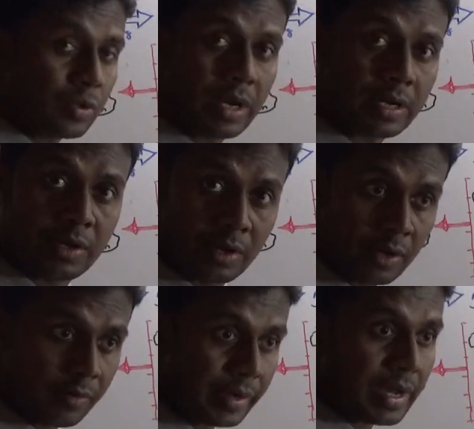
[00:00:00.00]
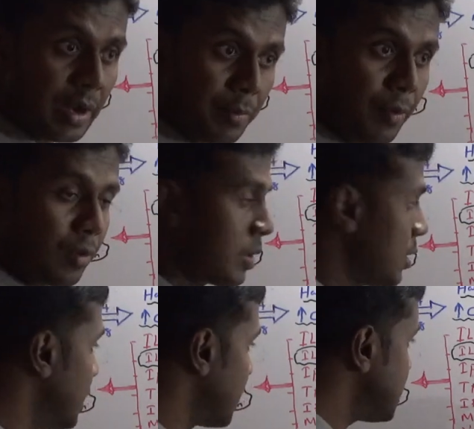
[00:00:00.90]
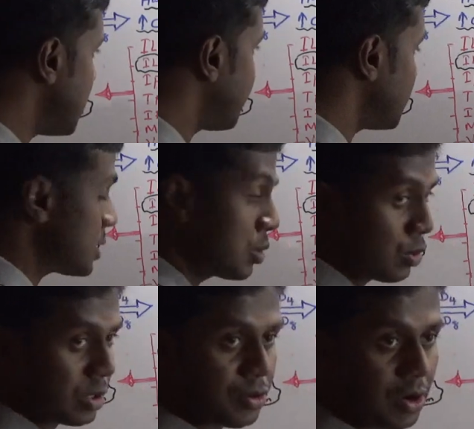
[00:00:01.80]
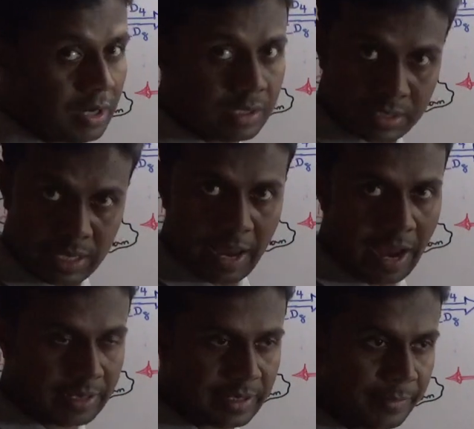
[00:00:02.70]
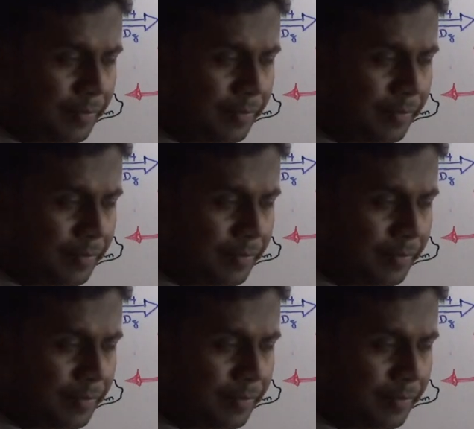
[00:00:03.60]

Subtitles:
to that, we can block the receptors those drugs act.